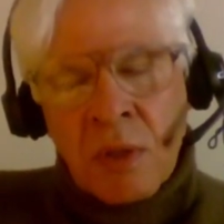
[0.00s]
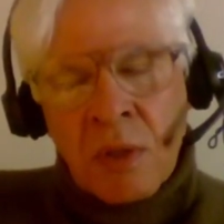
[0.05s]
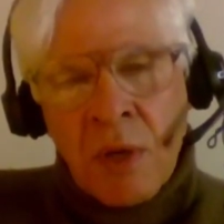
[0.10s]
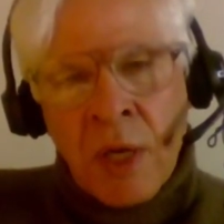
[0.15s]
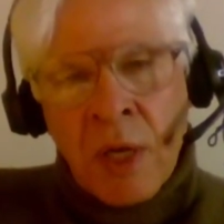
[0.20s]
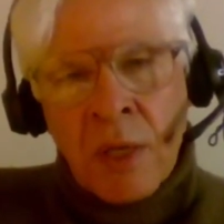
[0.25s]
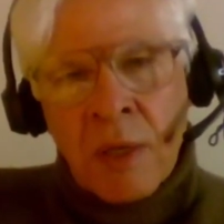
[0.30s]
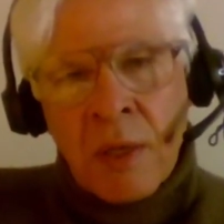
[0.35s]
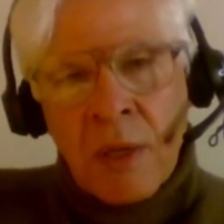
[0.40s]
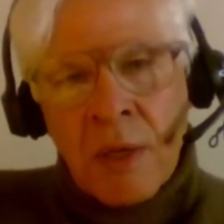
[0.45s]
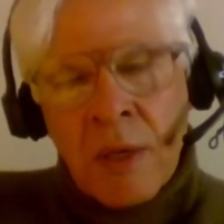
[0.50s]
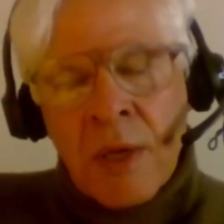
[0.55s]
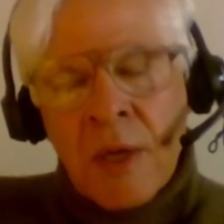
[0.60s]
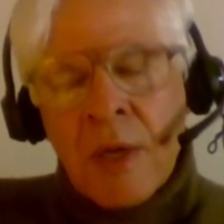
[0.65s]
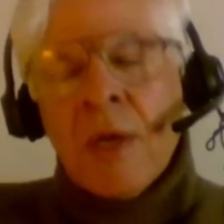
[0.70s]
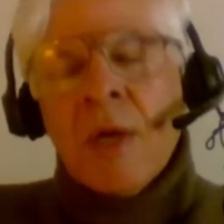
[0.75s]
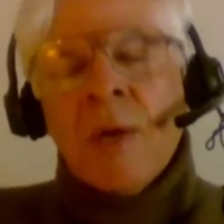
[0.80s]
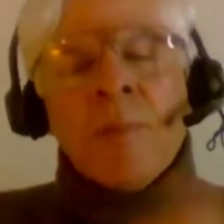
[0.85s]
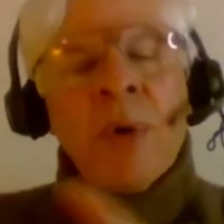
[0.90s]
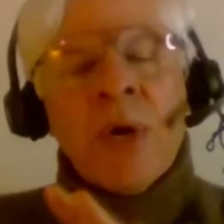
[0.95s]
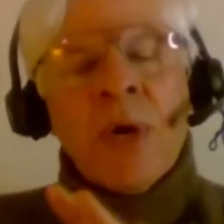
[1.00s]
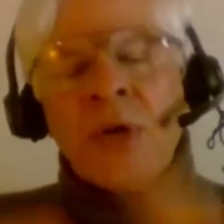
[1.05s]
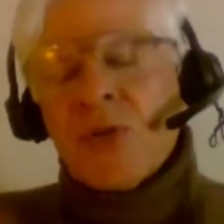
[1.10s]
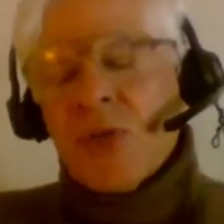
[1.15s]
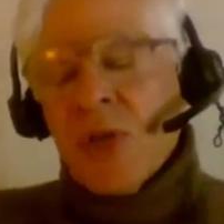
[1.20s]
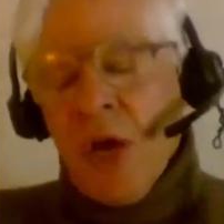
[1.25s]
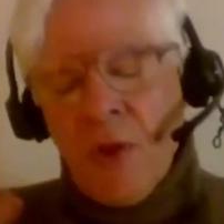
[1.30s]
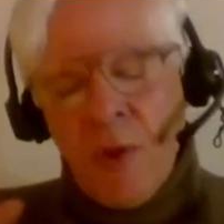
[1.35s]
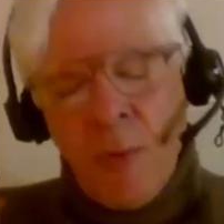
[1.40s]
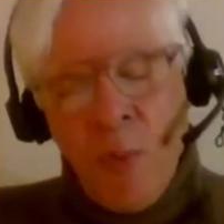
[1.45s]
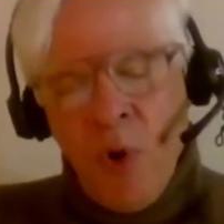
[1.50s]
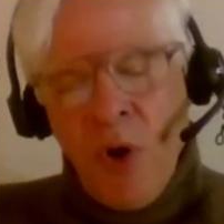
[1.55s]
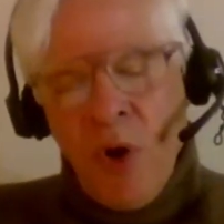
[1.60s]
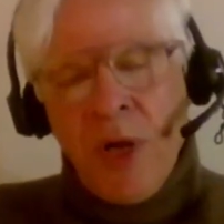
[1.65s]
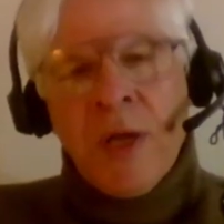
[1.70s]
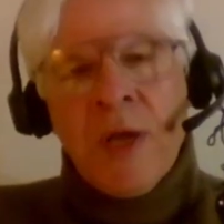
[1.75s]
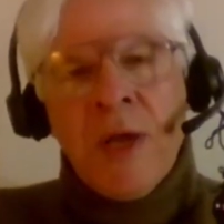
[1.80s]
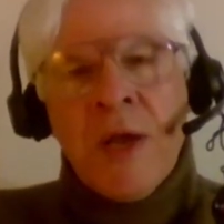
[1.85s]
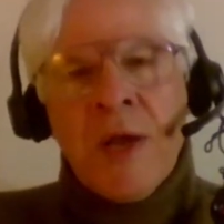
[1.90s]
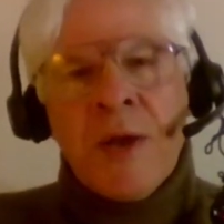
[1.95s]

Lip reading: right? But here's the other point.